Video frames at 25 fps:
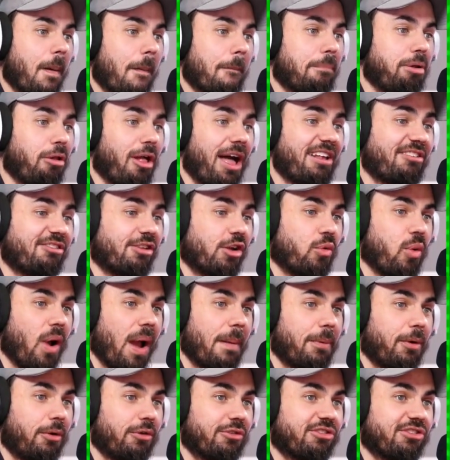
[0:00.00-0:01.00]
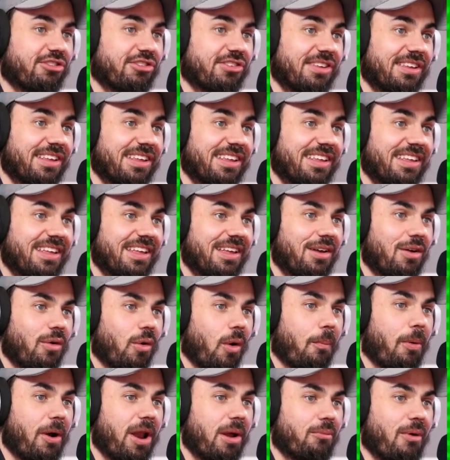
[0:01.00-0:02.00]
Place the quibbles.
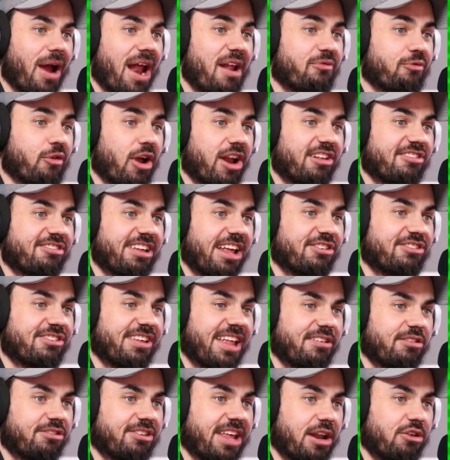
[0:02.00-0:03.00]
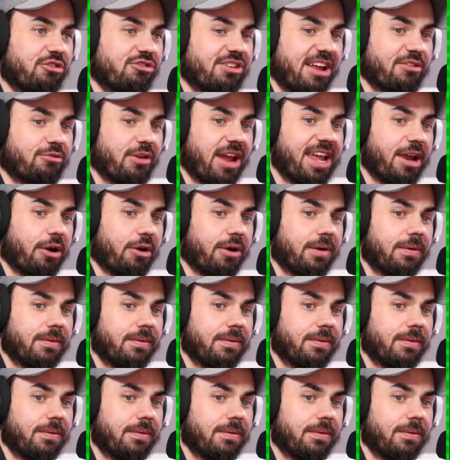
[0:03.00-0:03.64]
We'll put them right in front of center stage, right here.